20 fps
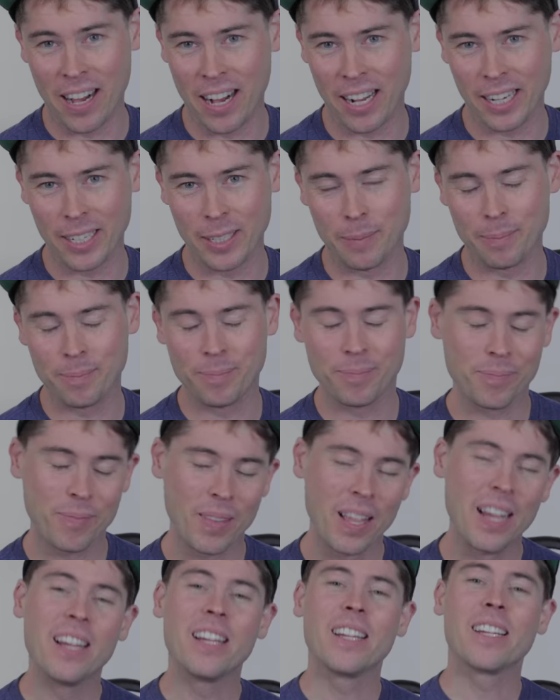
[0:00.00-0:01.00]
Occam.
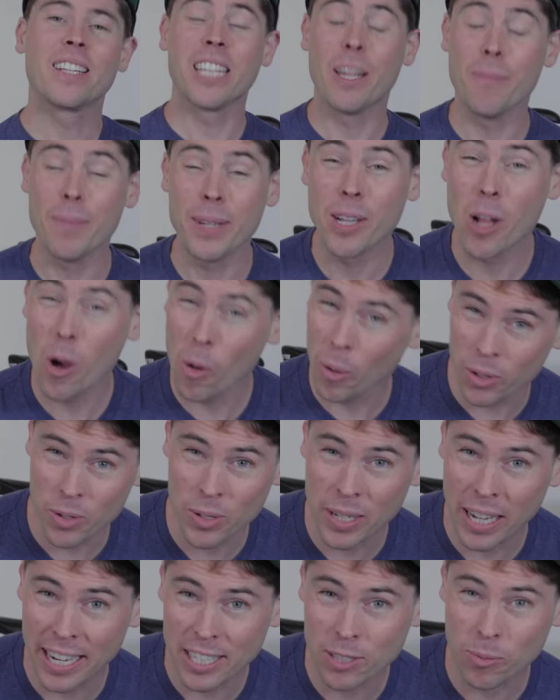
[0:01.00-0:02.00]
Let me know what
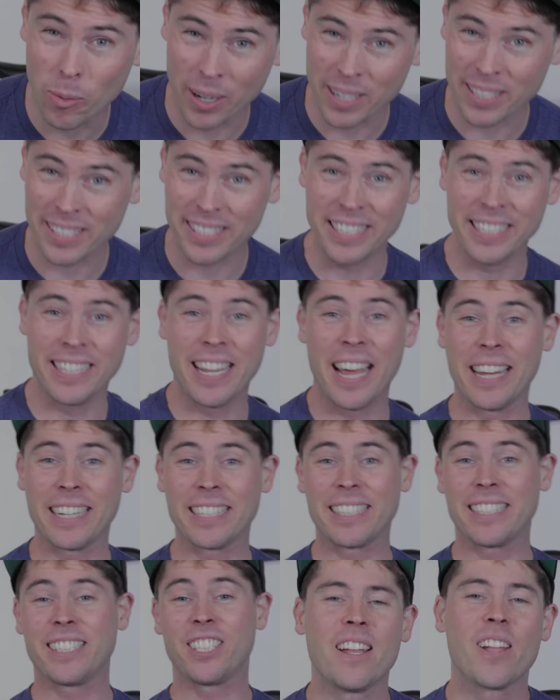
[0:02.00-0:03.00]
you guys want to see
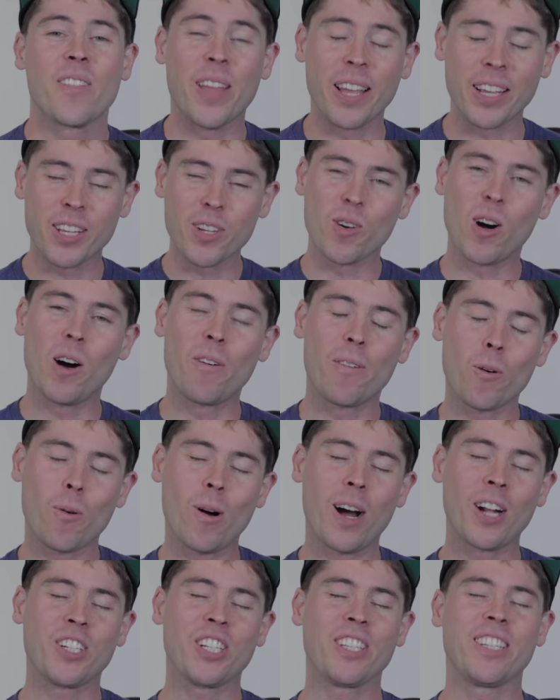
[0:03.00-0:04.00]
next. Thank you all for
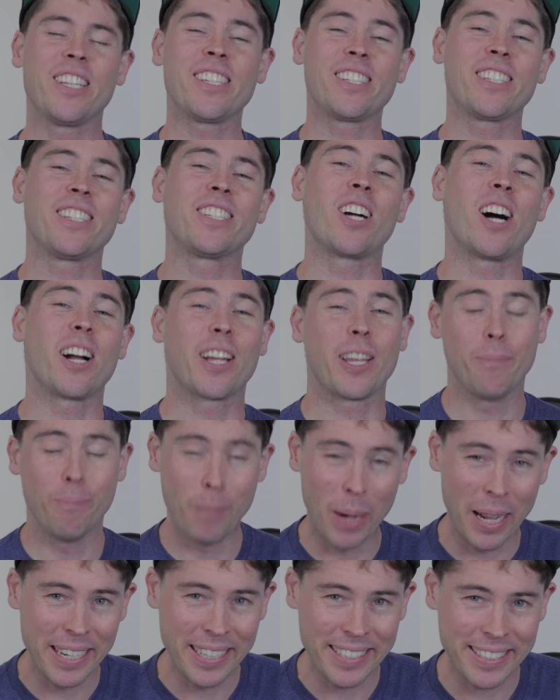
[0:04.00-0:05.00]
watching this and talking
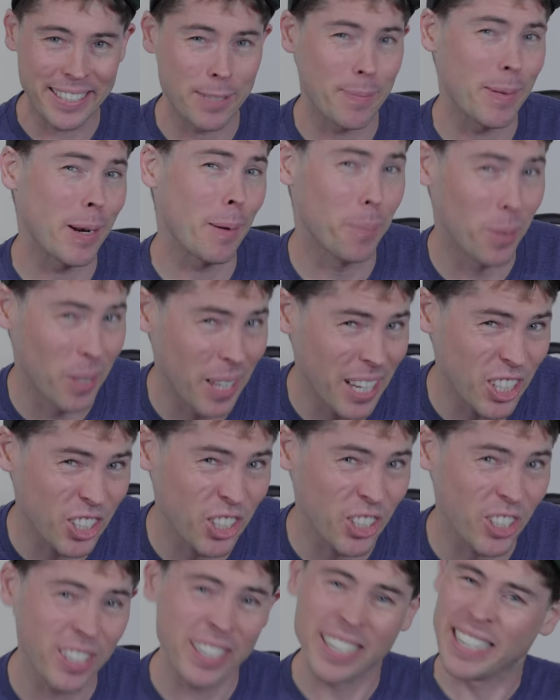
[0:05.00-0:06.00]
bikes. It's been a
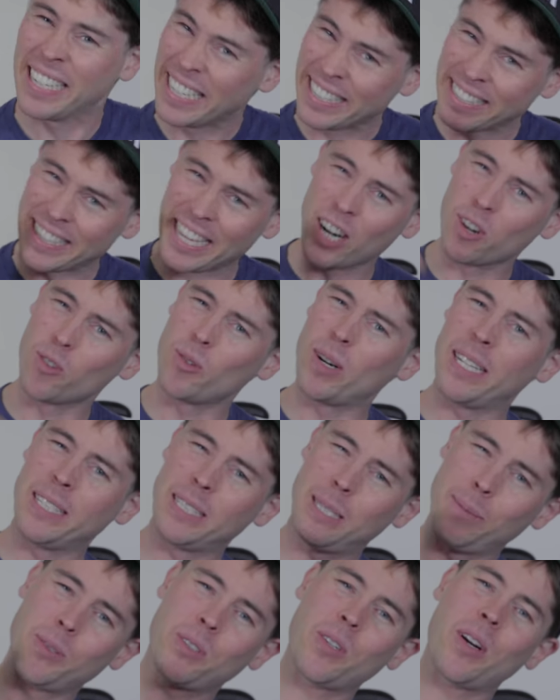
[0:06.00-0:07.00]
pleasure. Hit that
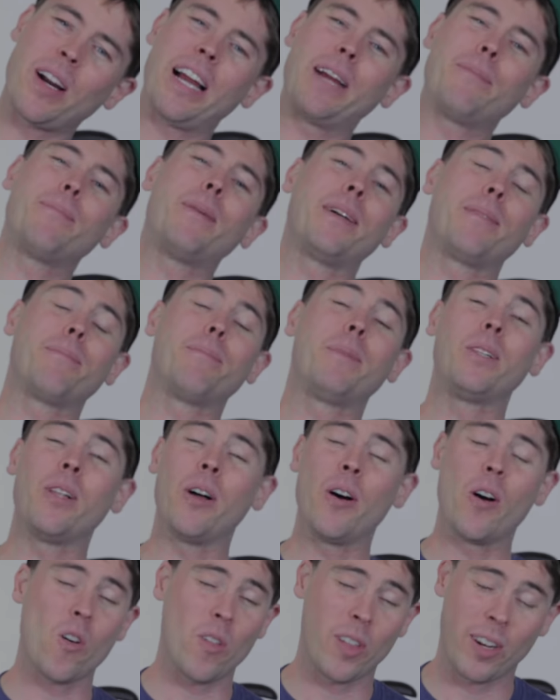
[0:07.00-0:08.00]
red subscribe button
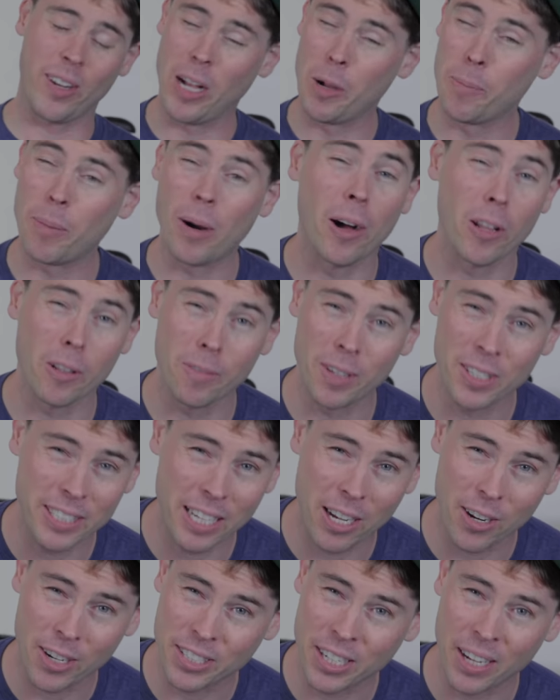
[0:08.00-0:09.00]
below. That'll help all of us
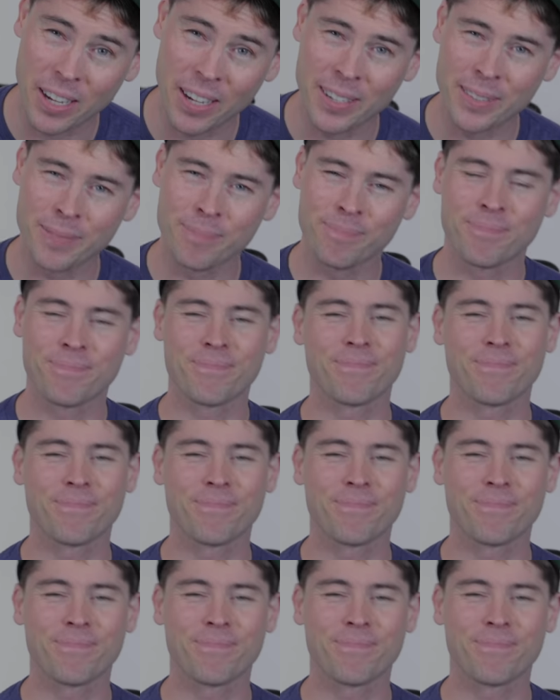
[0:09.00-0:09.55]
out a ton.